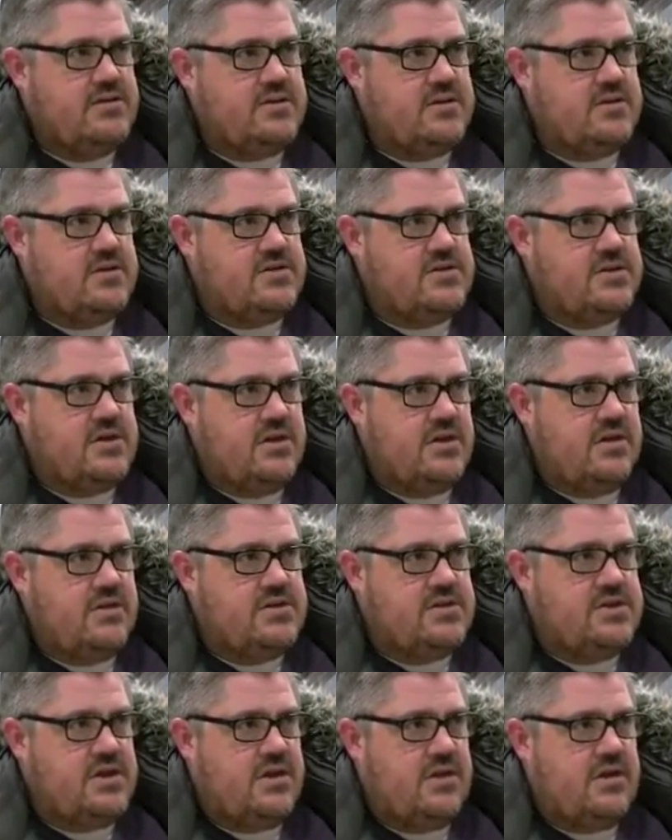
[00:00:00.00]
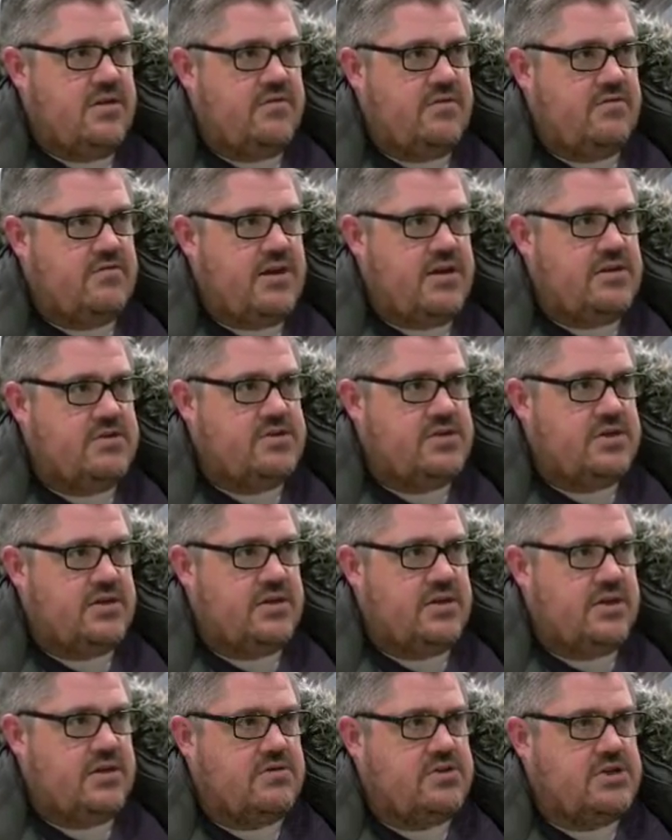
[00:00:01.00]
to, to, to life around you,
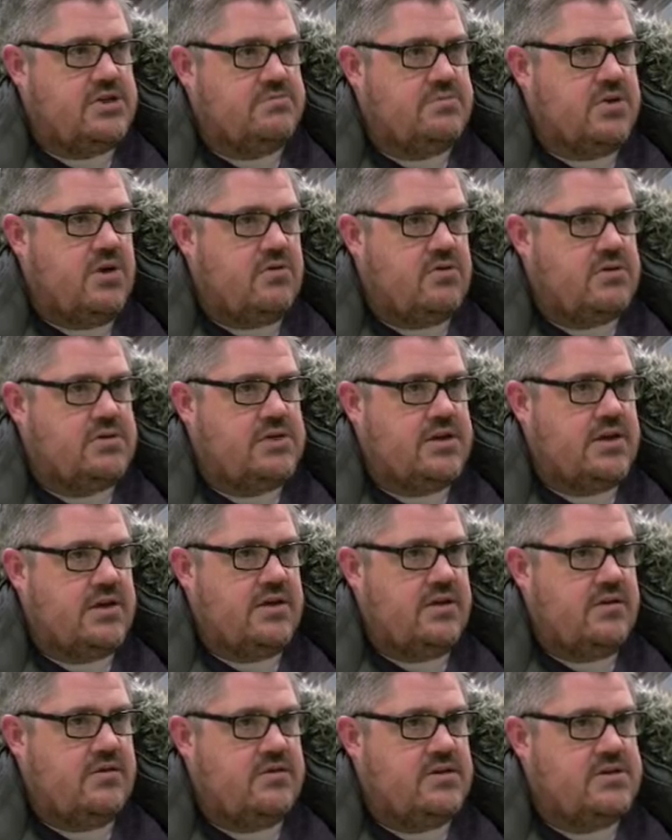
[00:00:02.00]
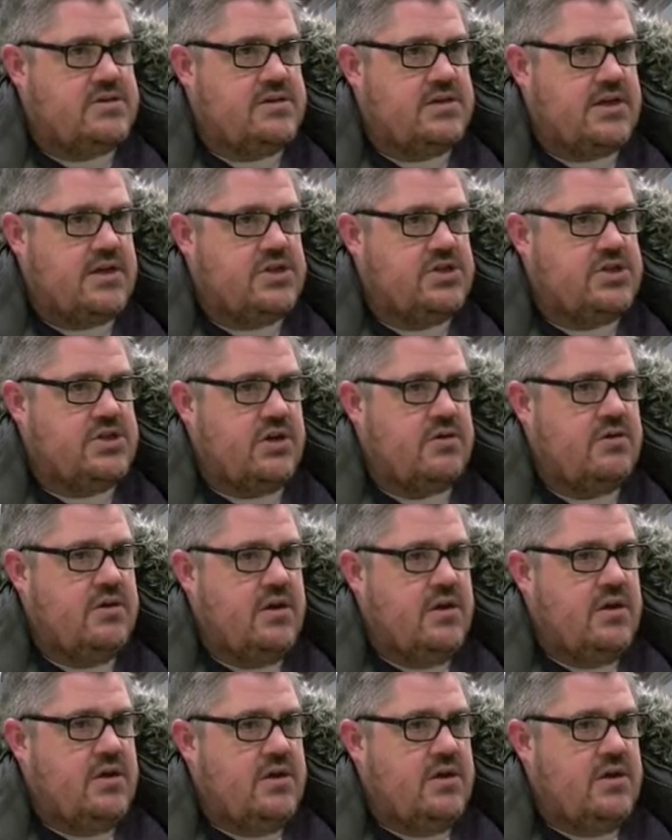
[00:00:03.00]
you know, Jim Naughtie on the Today Show,